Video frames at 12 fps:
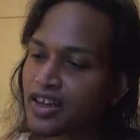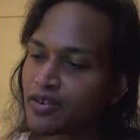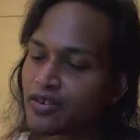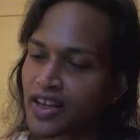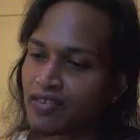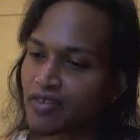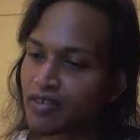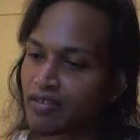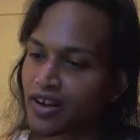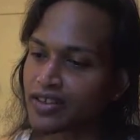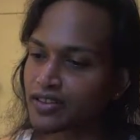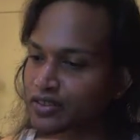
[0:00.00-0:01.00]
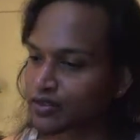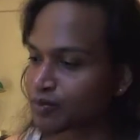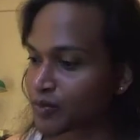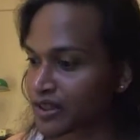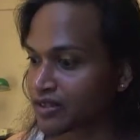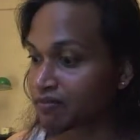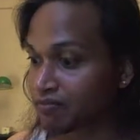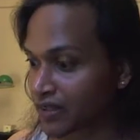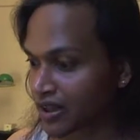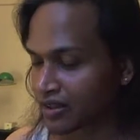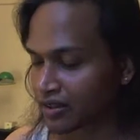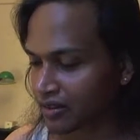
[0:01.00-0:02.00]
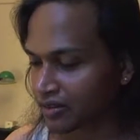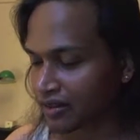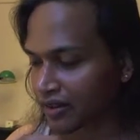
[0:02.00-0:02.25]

don't have a right to be me.